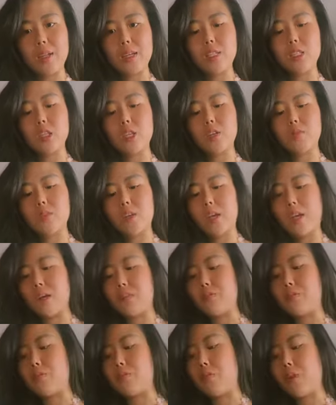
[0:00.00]
There's a lot of that
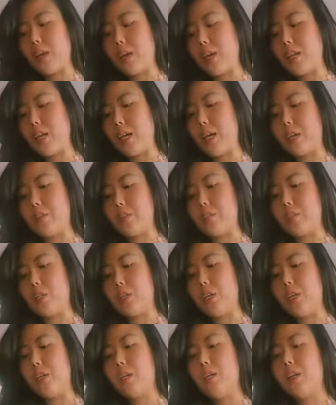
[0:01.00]
afraid
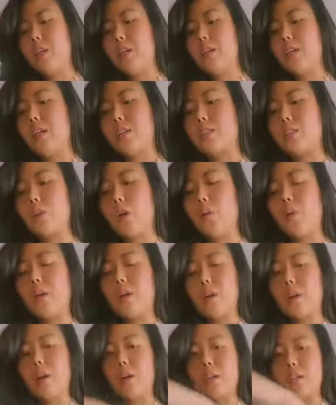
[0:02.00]
energy that's
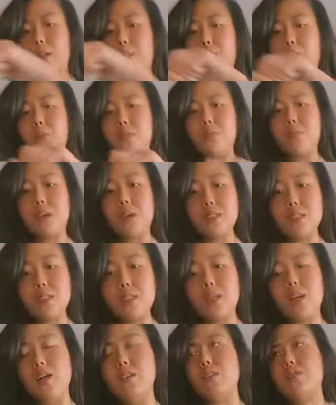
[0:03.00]
going on that
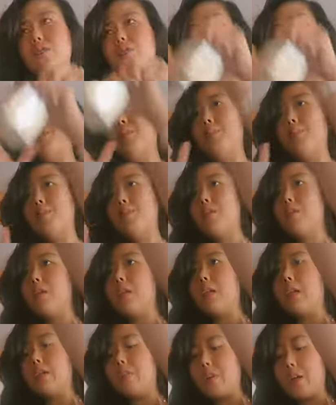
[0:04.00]
prevents us from
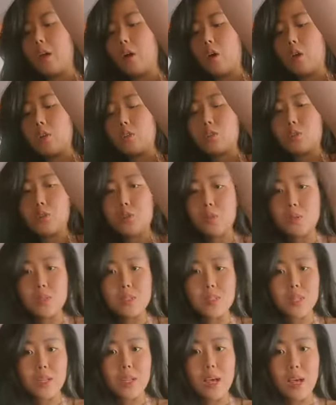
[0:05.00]
living our
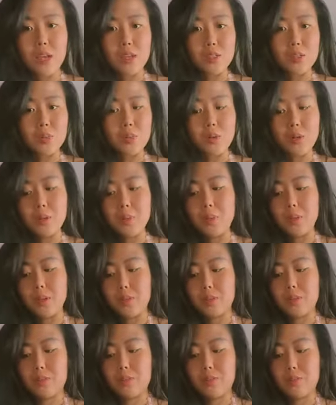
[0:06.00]
truest and highest
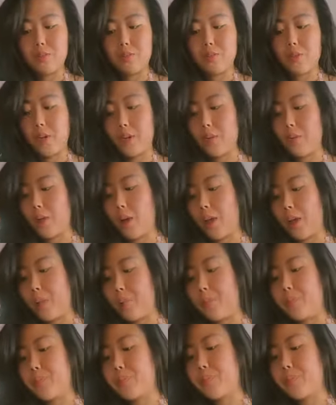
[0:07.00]
purpose, right? All right.